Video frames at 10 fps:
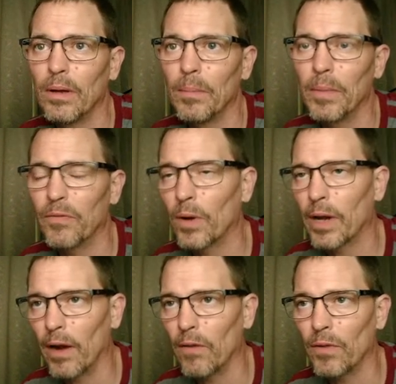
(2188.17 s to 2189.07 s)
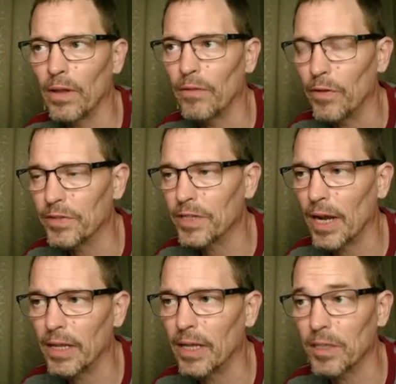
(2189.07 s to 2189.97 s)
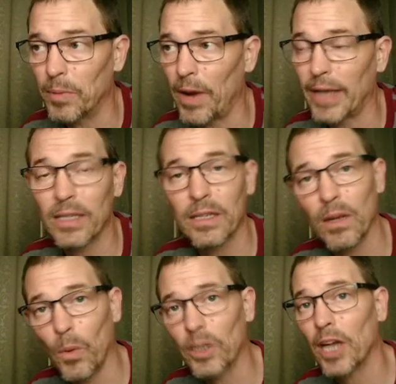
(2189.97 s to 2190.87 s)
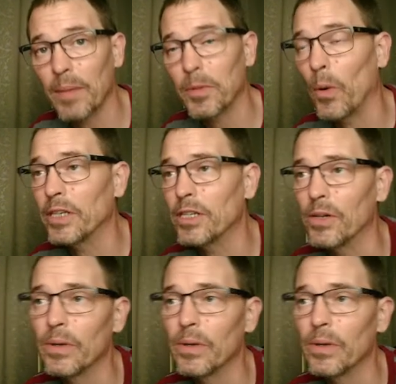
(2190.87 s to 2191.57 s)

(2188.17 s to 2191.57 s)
But if we're careful, if we've studied this and practiced it, which I am going to,